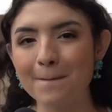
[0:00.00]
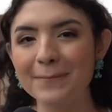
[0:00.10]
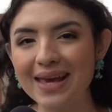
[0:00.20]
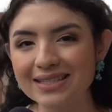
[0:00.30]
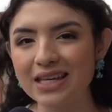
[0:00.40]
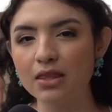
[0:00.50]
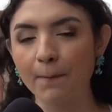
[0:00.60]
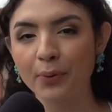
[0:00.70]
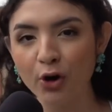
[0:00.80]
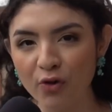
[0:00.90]
makes it
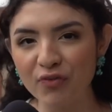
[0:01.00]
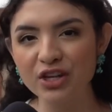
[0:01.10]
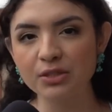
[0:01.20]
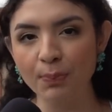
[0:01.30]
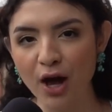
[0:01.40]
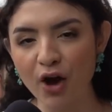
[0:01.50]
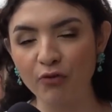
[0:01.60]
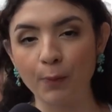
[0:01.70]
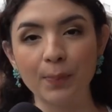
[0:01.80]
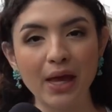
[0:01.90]
the perfect
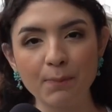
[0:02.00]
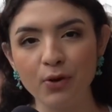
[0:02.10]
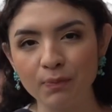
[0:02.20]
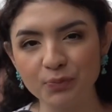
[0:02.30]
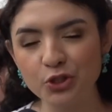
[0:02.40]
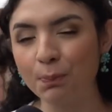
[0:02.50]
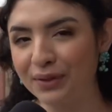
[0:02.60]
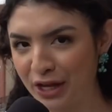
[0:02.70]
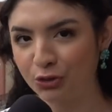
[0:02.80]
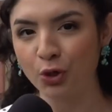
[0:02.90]
spot for people to plant